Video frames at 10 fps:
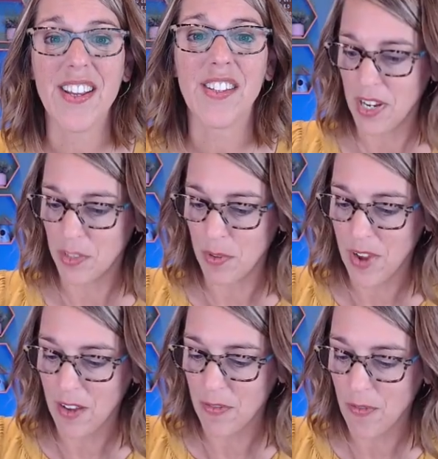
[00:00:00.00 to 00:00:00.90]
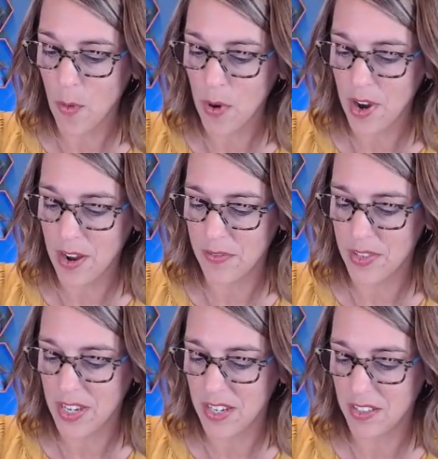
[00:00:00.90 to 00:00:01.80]
Because we've got 4 of
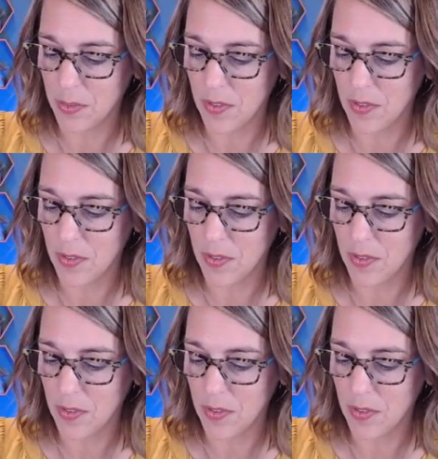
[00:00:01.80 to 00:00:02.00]
these,